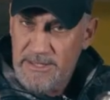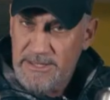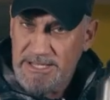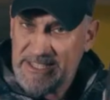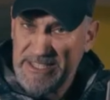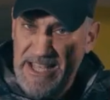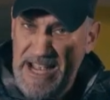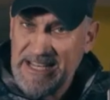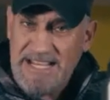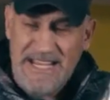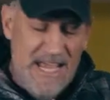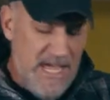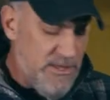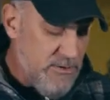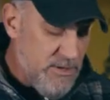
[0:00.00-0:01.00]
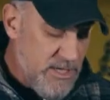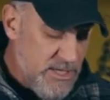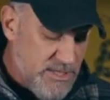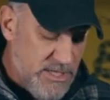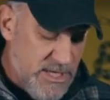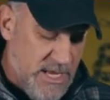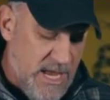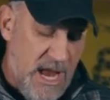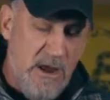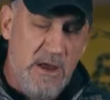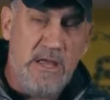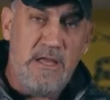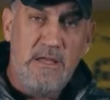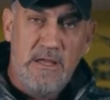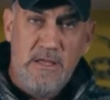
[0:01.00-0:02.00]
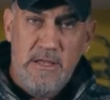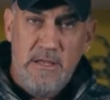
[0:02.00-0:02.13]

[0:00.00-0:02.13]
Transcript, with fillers: They slide together, easy to carry.